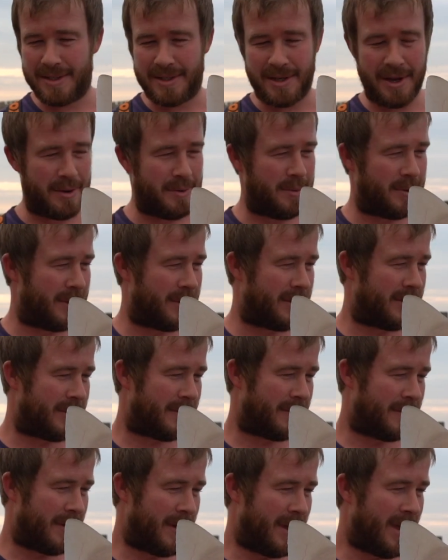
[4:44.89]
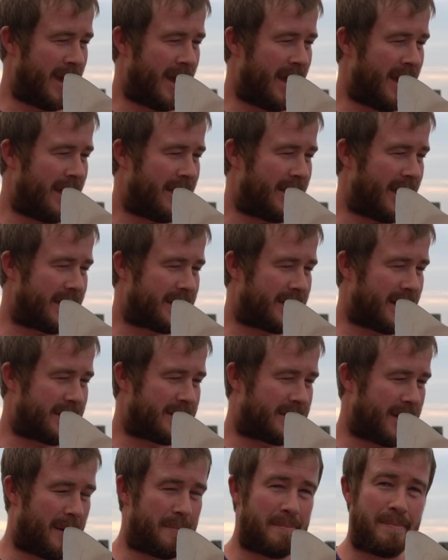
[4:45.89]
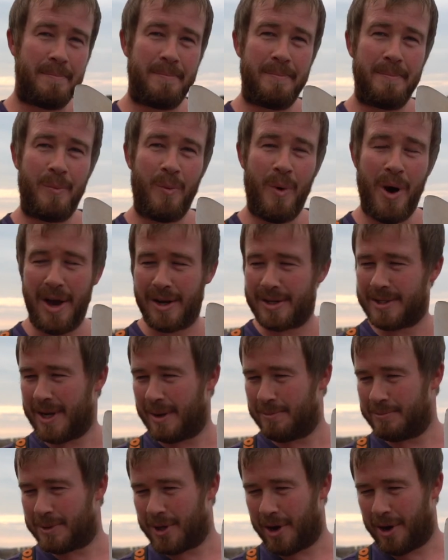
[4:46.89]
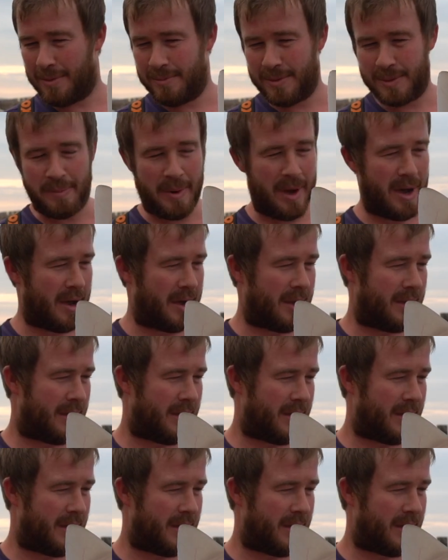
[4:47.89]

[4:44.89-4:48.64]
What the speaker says: So that does work sometimes, but